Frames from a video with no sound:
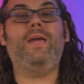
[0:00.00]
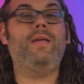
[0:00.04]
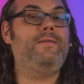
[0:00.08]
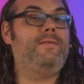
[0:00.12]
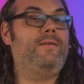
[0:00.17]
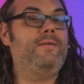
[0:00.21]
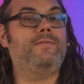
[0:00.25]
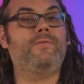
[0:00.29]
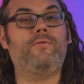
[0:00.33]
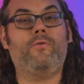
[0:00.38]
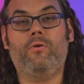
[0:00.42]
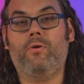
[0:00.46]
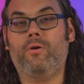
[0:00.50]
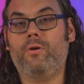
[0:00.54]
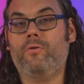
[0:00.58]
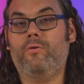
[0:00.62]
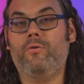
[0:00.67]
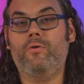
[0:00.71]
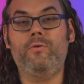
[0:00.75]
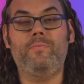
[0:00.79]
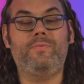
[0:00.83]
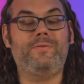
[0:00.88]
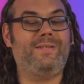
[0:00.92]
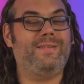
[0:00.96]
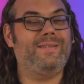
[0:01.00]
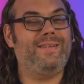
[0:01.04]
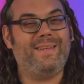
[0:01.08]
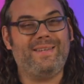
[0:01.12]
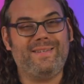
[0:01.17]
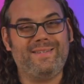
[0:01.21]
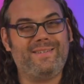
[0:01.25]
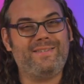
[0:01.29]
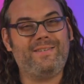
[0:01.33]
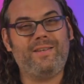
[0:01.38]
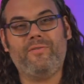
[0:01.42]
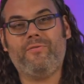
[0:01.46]
and Discord groups
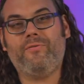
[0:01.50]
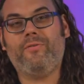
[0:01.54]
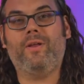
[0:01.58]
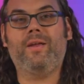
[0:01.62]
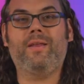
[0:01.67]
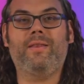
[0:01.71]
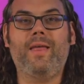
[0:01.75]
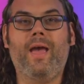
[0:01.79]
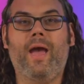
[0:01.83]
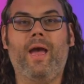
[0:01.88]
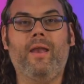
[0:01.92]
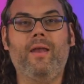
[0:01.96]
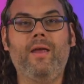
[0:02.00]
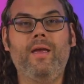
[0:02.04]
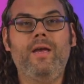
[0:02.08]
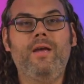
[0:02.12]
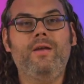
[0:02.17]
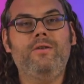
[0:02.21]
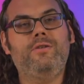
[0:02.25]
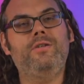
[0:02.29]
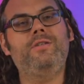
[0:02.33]
and stuff like that.